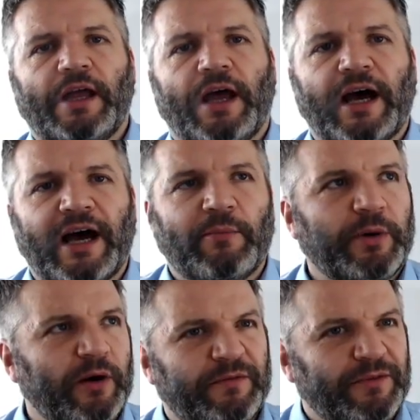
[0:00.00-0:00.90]

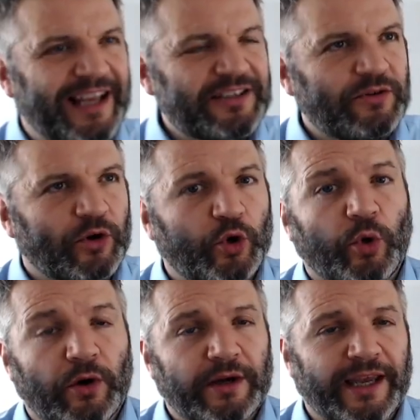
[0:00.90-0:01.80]
But let's not
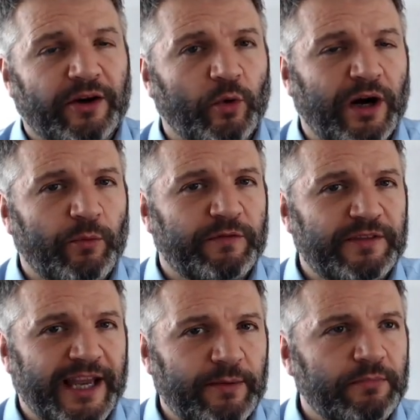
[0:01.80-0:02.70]
get caught up with
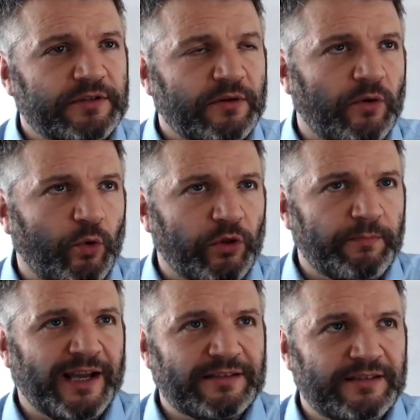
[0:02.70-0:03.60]
names. All that
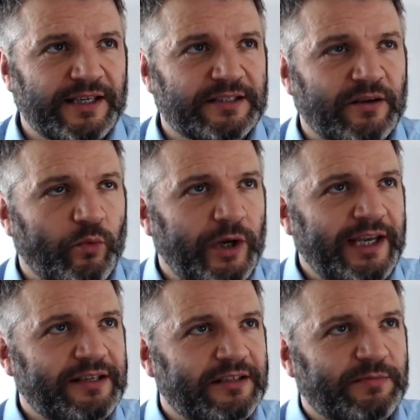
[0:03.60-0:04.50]
matters is we
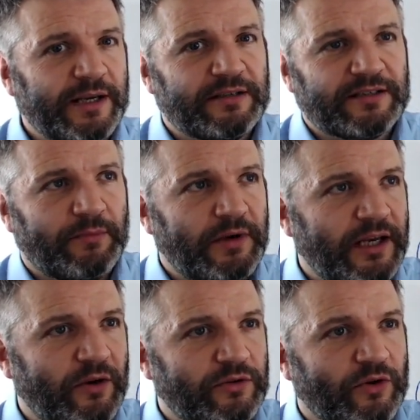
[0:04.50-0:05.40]
need to speak to
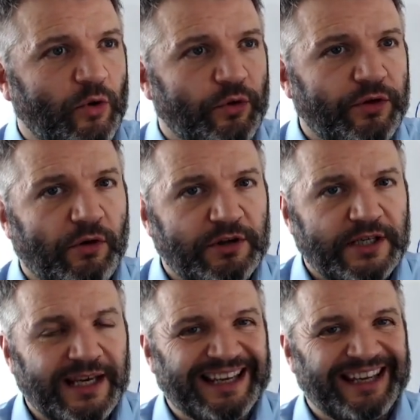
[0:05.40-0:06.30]
somebody who's got
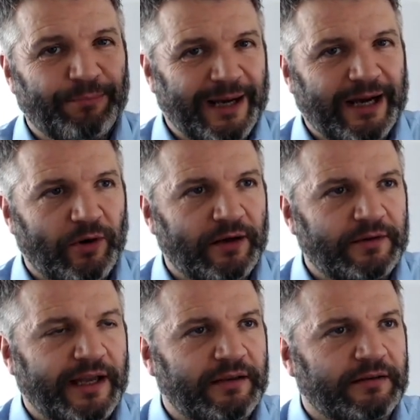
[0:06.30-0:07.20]
authority and power.
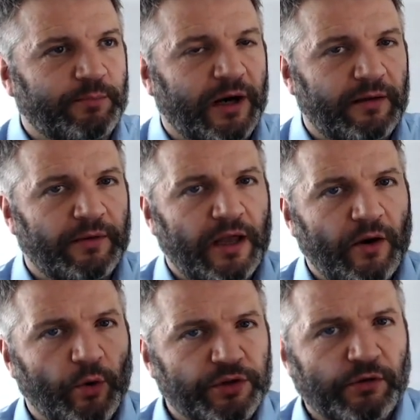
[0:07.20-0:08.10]
And by
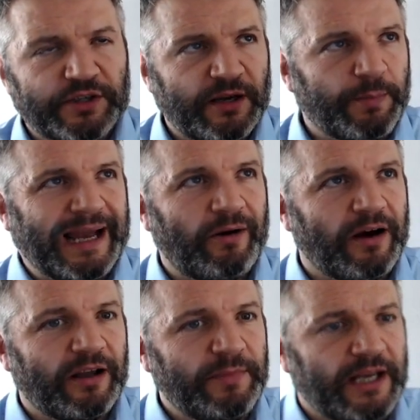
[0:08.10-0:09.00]
authority and power,
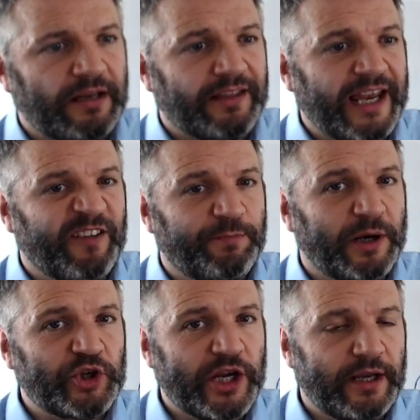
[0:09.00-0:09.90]
I mean they have
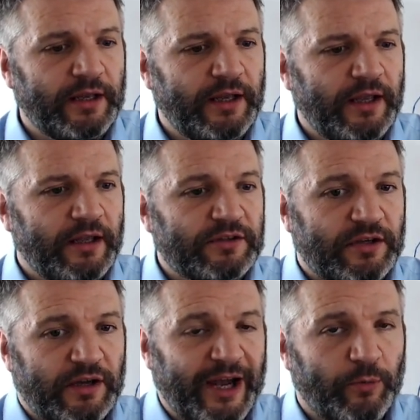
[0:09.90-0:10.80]
budget
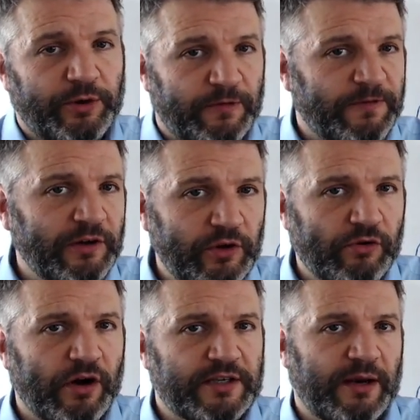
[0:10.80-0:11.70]
to help you fund
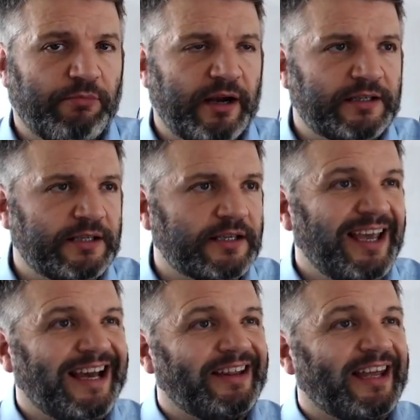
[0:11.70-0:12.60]
your ITAM practice,
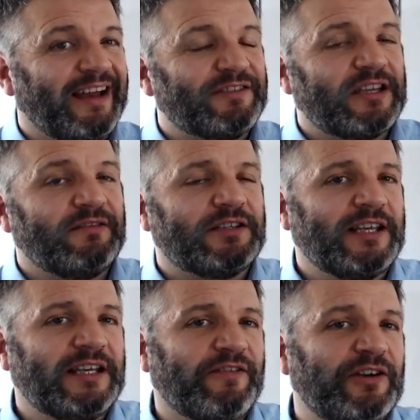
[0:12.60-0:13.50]
and they have
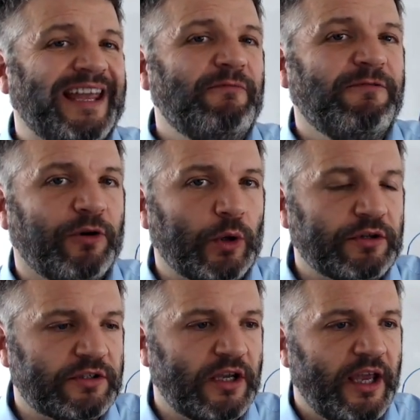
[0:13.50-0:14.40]
significant
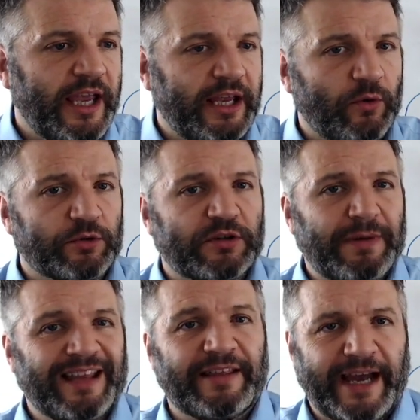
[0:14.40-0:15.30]
influence in order to
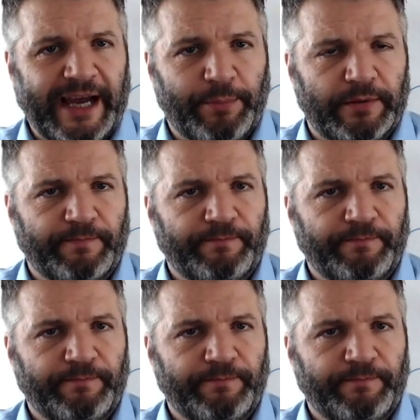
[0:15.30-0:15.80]
make that happen.